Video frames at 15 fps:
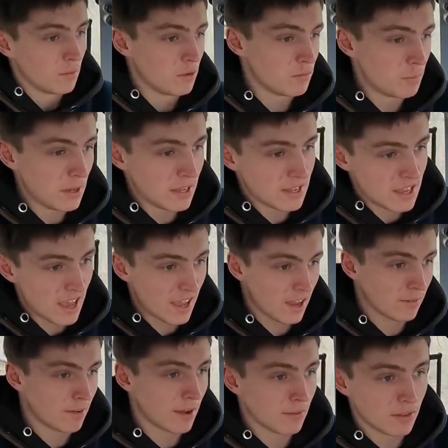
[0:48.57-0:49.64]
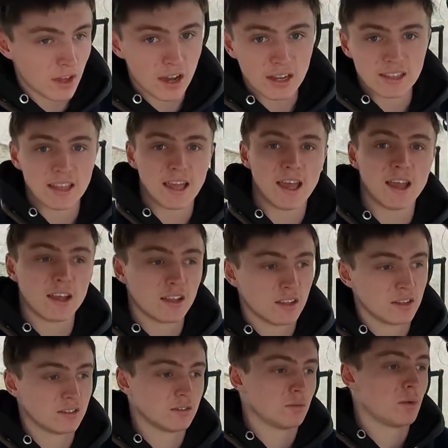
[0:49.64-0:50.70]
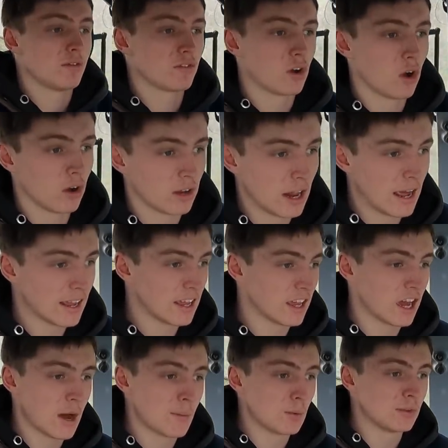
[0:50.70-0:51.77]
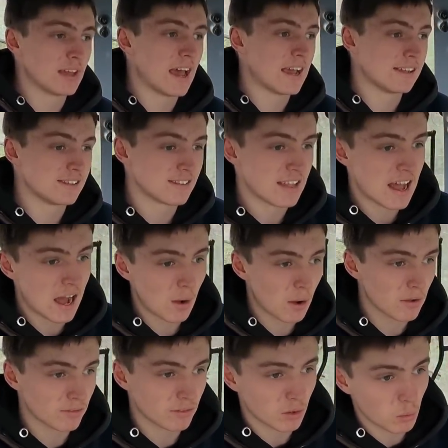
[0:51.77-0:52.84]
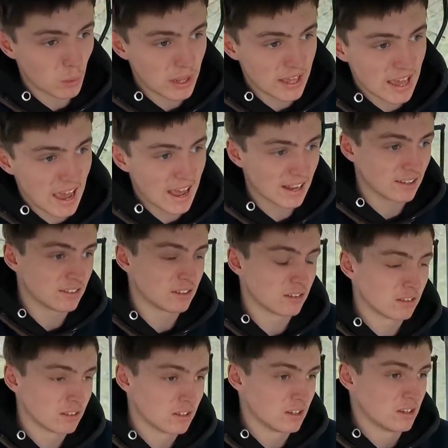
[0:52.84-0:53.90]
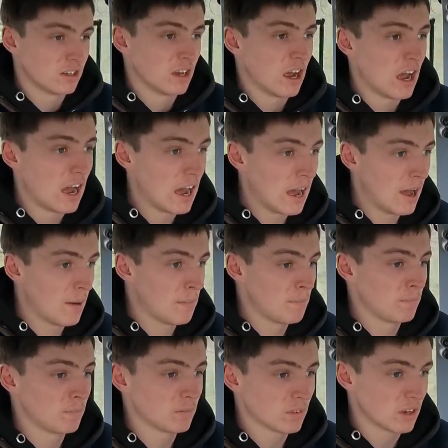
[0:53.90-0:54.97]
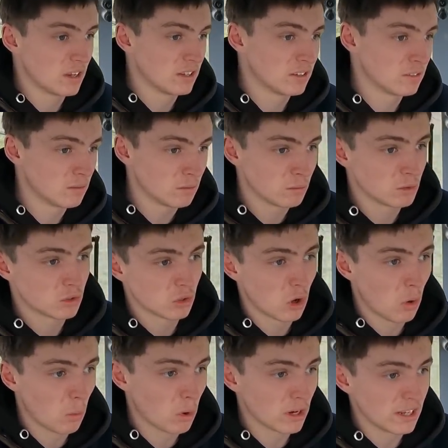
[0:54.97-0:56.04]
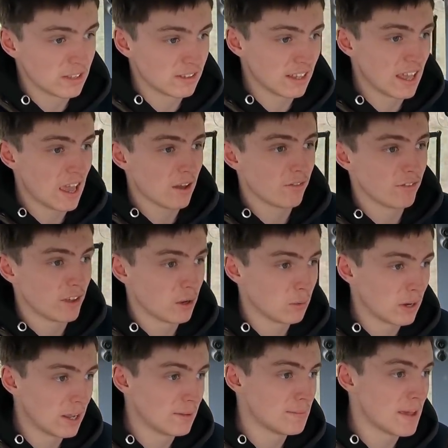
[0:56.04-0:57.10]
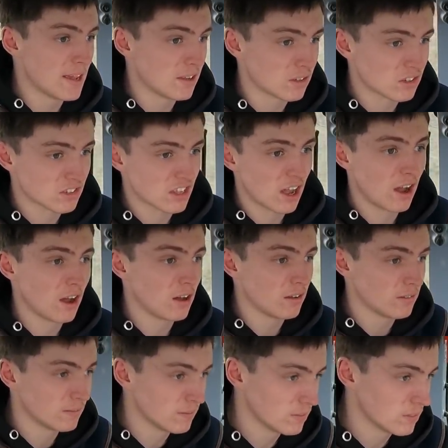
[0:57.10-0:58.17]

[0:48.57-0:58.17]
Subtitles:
We've been kicking around the idea. We've got like a couple of days now over the weekend, and we're sort of wanting to get a field in, make a start,